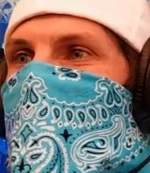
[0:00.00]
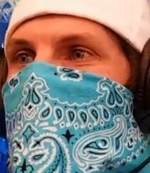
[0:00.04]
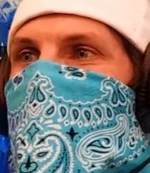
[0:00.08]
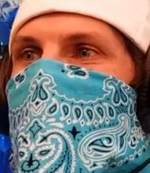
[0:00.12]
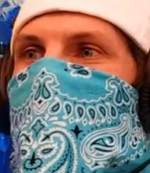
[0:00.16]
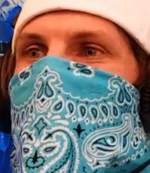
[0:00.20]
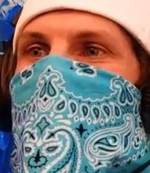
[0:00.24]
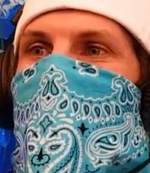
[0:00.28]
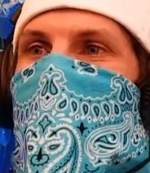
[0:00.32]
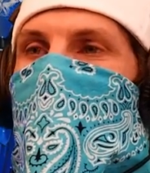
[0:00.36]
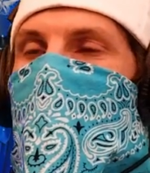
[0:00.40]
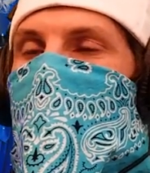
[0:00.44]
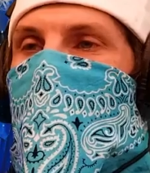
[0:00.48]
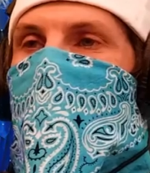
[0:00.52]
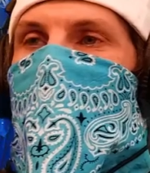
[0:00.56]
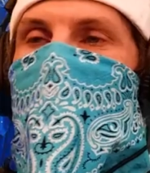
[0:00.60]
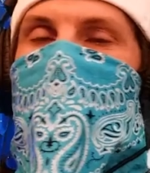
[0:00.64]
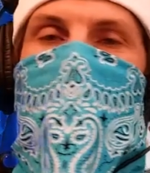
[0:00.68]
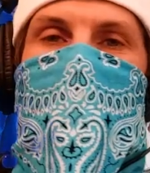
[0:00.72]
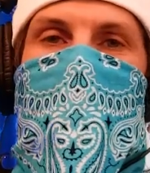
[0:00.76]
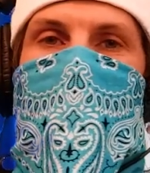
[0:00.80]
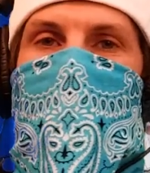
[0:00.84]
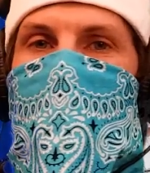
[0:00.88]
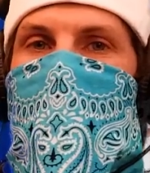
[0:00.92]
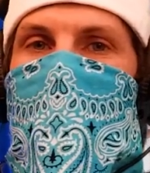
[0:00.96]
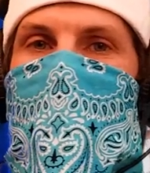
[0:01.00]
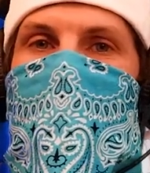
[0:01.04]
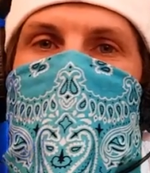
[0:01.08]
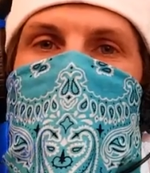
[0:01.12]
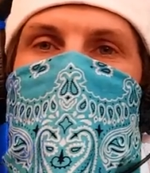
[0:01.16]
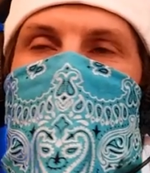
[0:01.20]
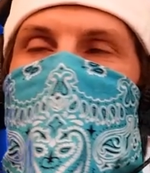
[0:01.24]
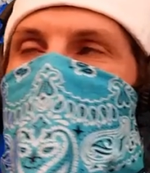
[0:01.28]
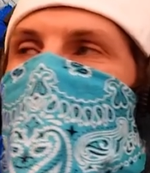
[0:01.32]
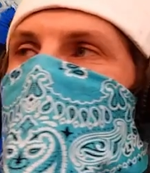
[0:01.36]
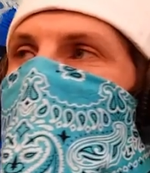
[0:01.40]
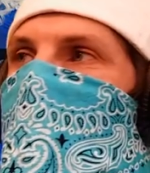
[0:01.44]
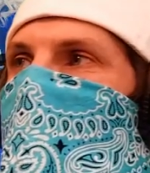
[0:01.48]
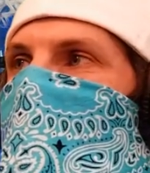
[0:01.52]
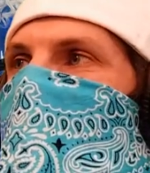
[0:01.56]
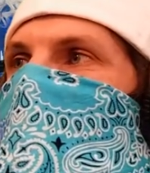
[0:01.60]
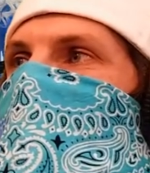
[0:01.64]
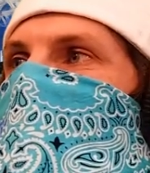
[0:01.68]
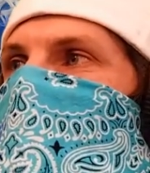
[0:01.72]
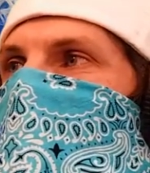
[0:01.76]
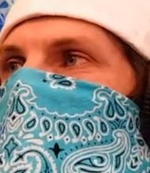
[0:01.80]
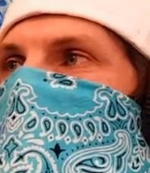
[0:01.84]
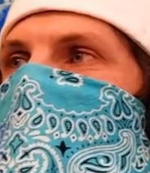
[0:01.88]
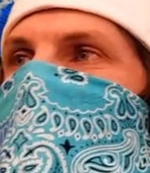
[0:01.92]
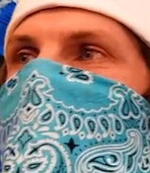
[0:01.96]
style that they were going for. It
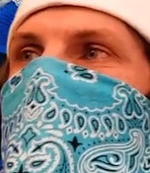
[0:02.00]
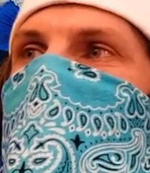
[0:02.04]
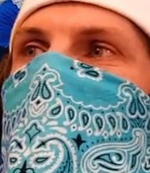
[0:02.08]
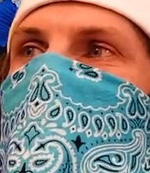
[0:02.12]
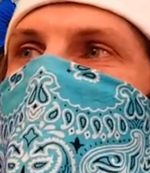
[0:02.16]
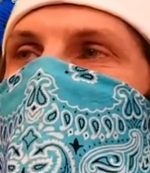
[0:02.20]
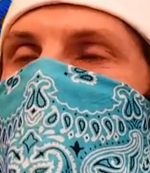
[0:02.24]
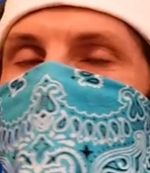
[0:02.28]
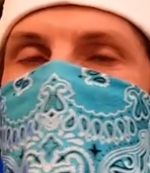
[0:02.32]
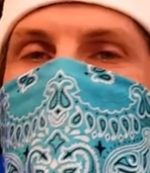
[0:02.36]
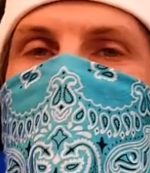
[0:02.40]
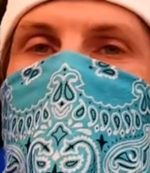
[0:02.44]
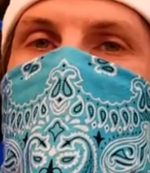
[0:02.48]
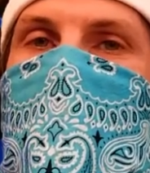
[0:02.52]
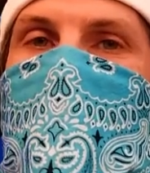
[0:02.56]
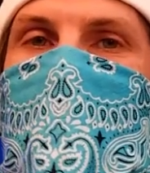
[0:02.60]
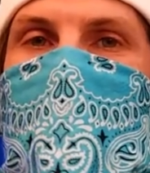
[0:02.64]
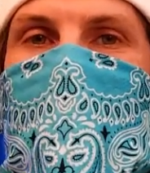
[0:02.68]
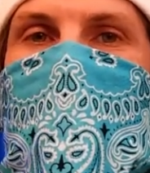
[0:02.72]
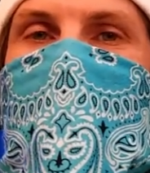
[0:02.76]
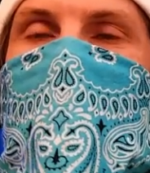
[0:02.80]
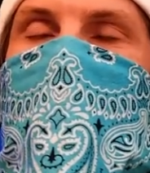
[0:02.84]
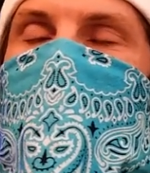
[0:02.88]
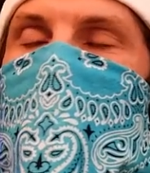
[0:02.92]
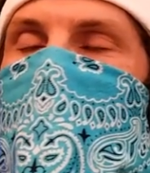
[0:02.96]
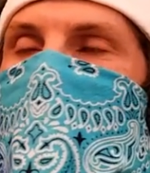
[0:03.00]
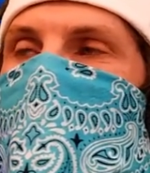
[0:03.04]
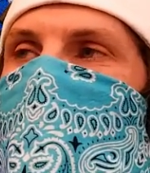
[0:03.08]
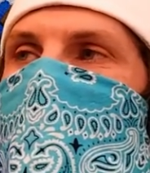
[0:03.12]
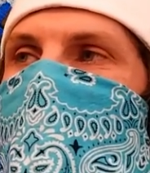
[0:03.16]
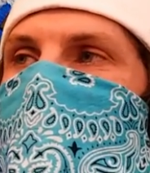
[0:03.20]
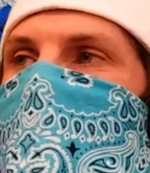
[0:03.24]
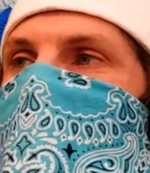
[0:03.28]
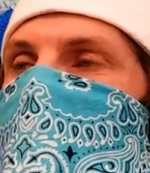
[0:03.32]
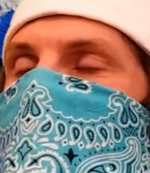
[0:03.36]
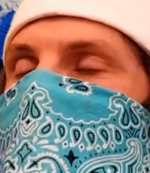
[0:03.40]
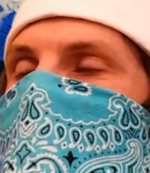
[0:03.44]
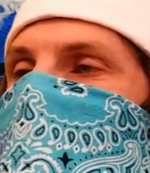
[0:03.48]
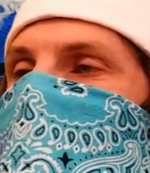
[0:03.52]
just looks really cool, and it's a really nice